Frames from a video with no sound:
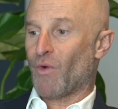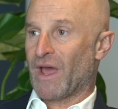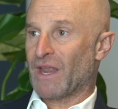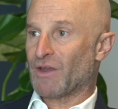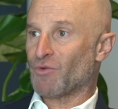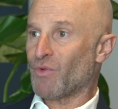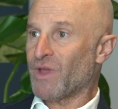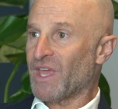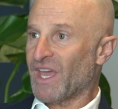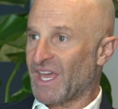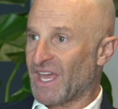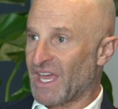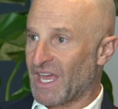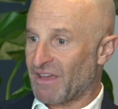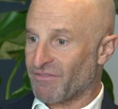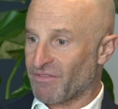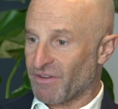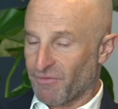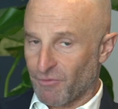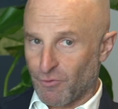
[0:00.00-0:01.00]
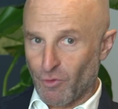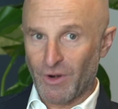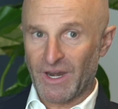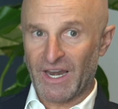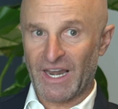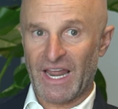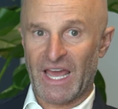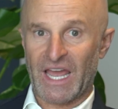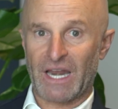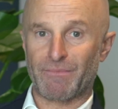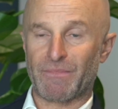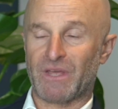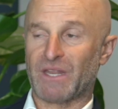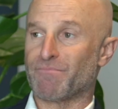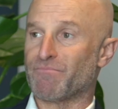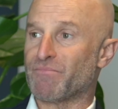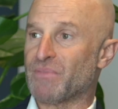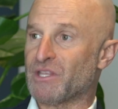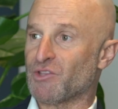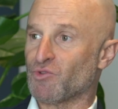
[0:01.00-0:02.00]
when we have a full
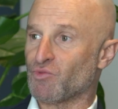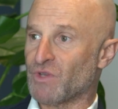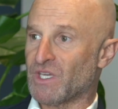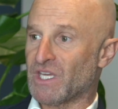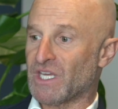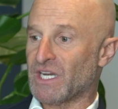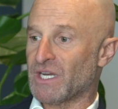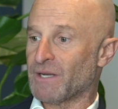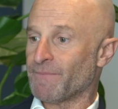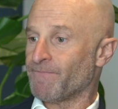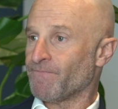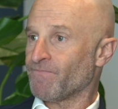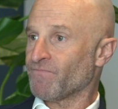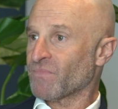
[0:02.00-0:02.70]
alignment between